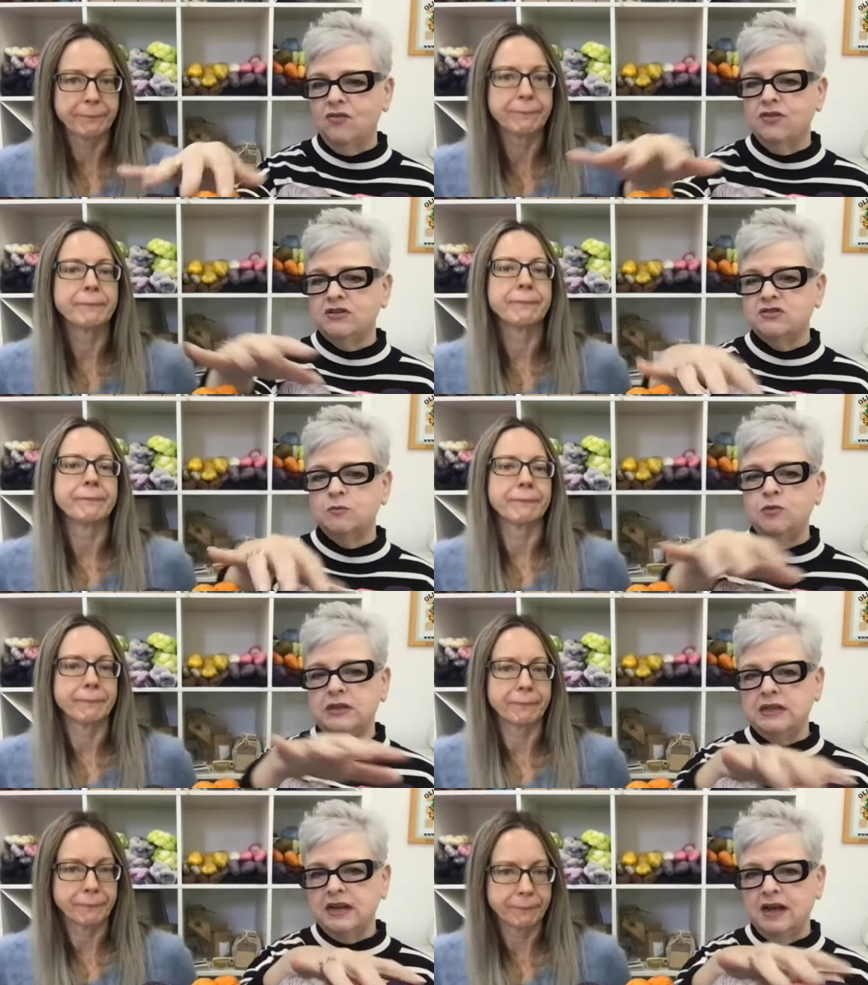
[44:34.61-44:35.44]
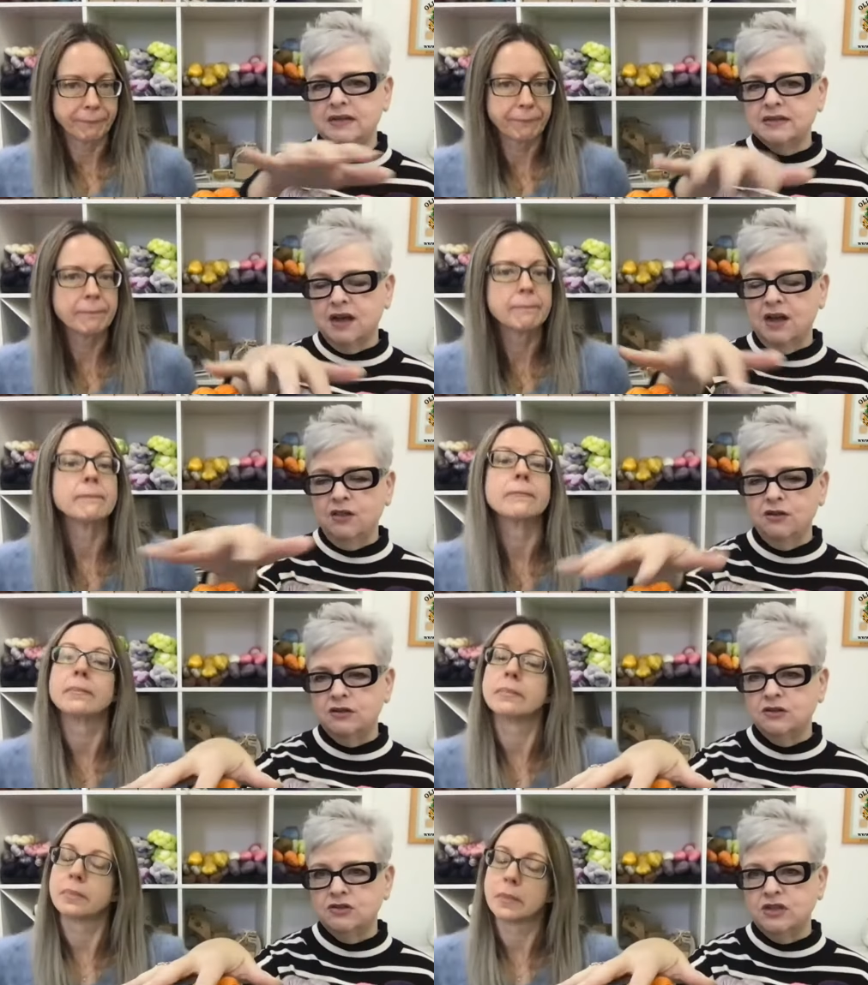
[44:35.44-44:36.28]
Speaker 1: There's some really nice
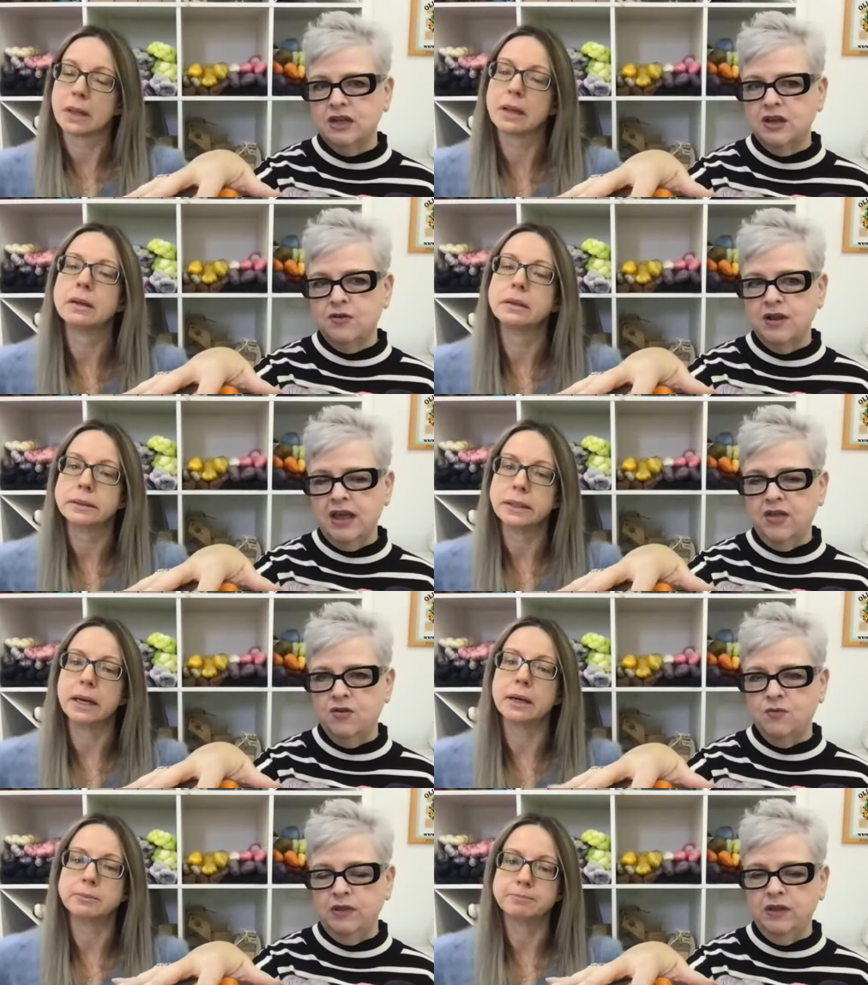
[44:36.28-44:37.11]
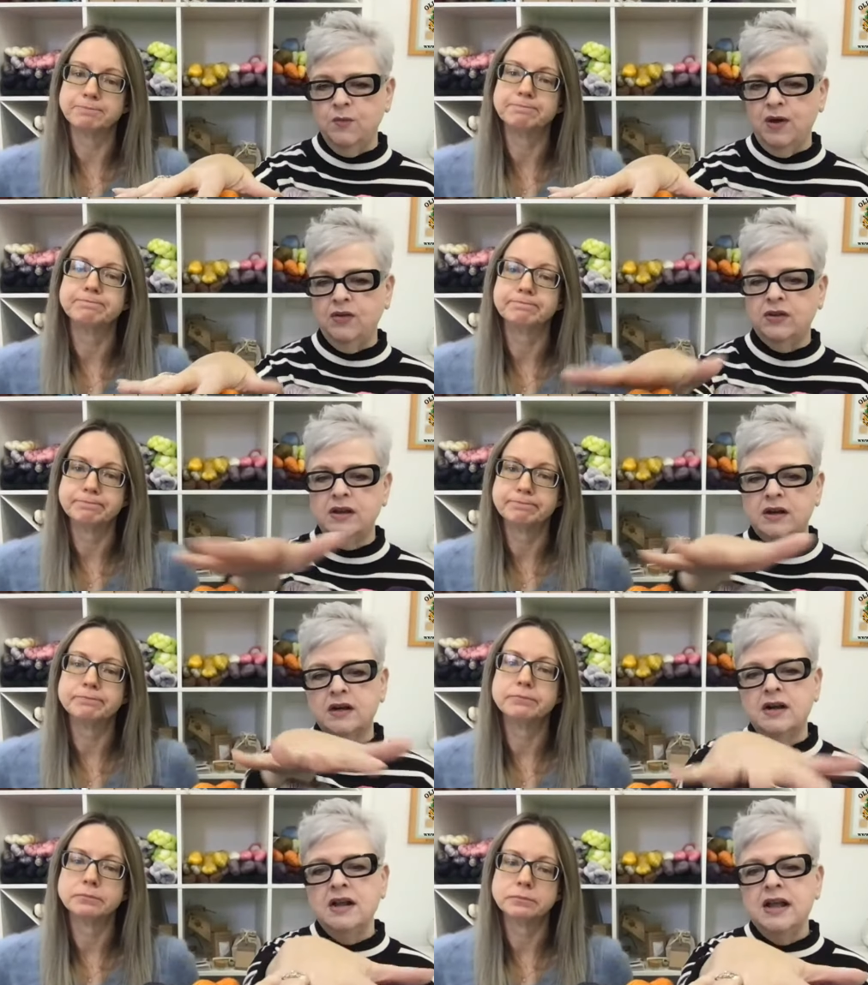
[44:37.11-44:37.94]
colors that go together yeah. really well
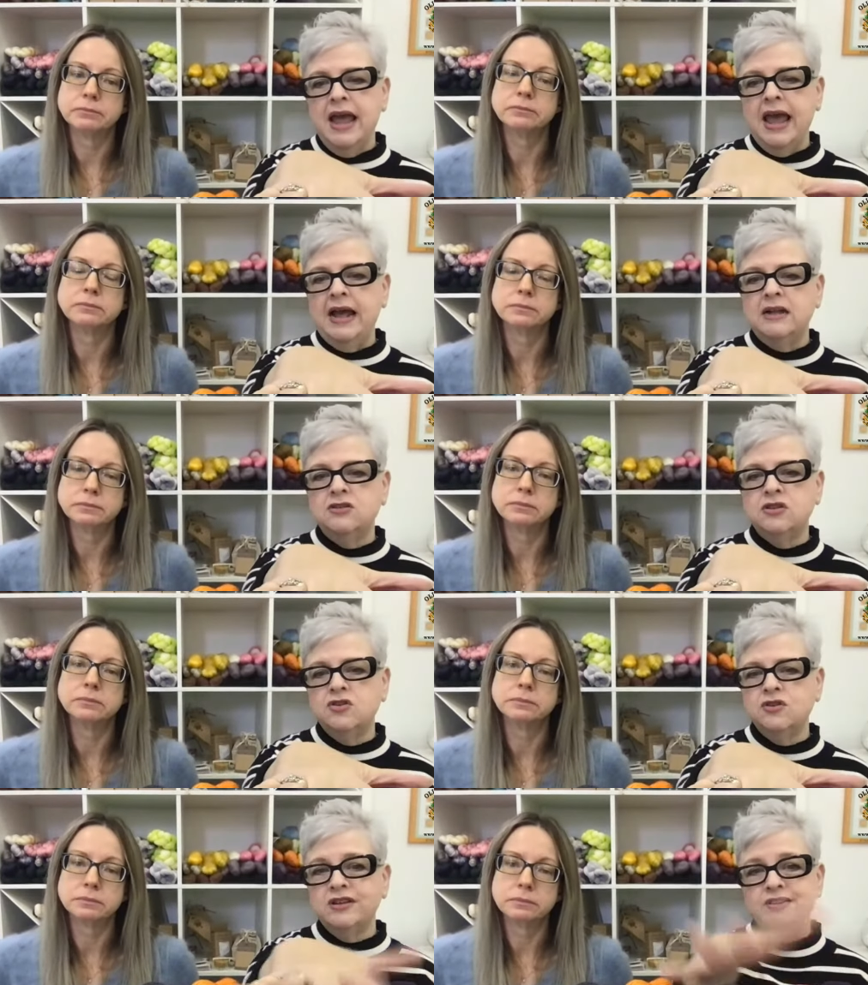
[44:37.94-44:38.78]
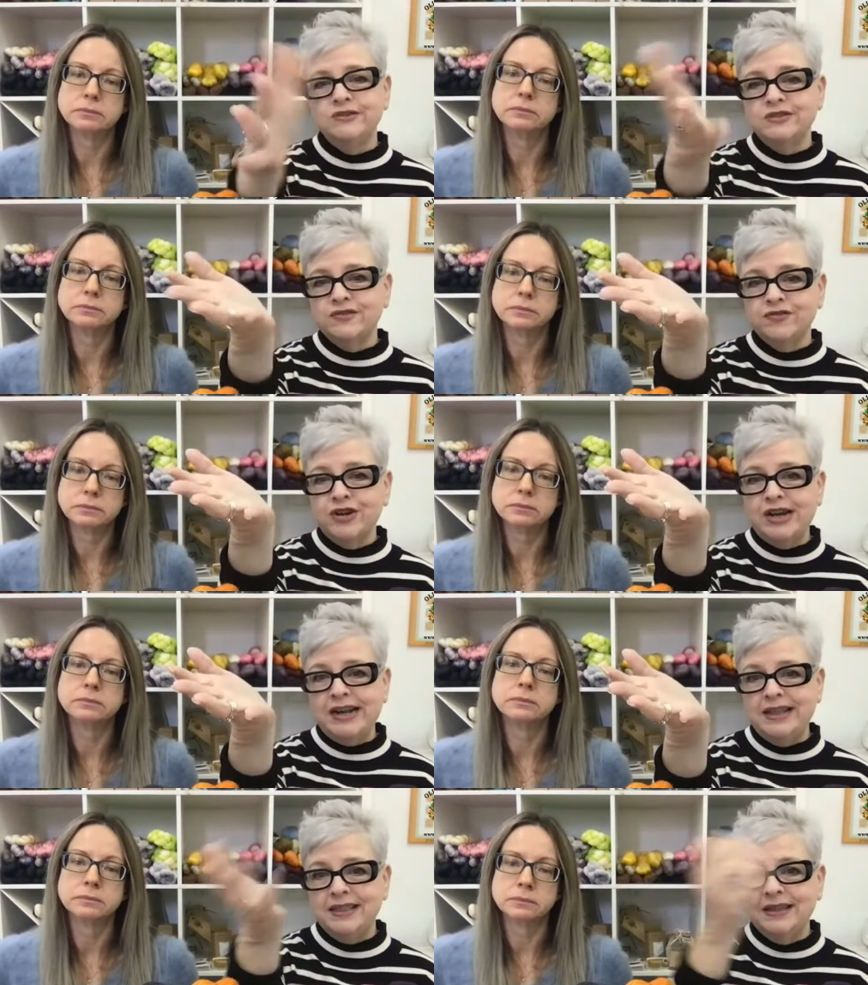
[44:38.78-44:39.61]
here and you could use it for
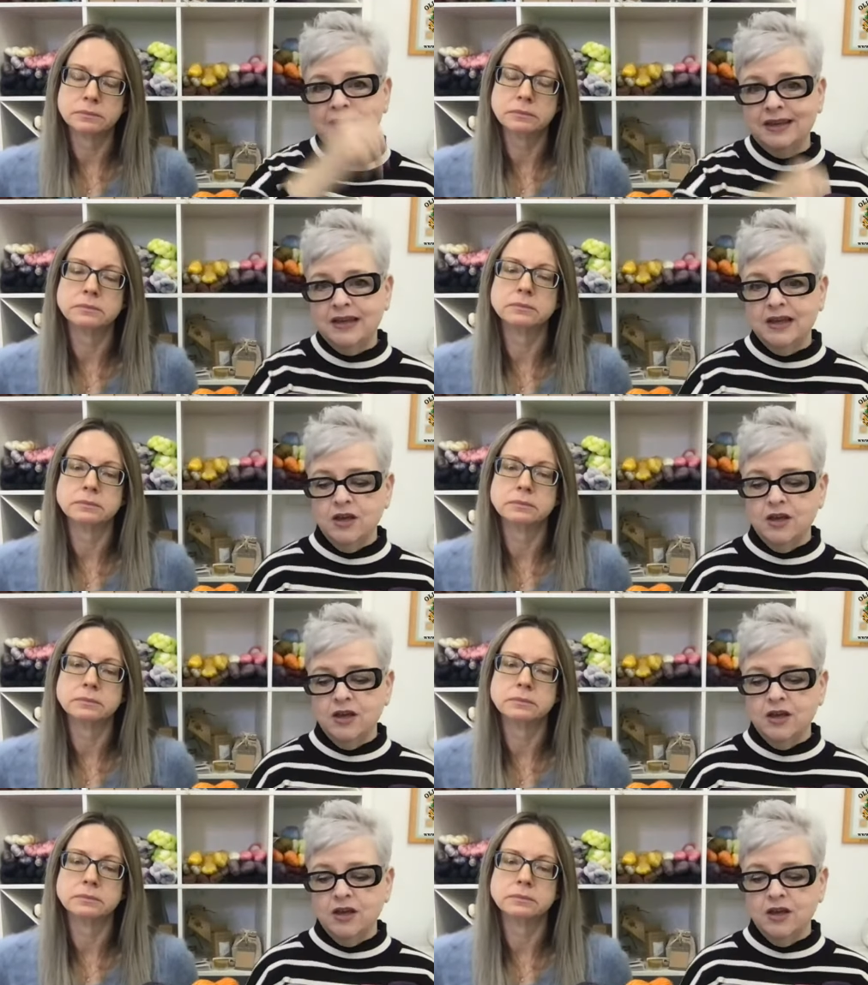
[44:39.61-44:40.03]
anything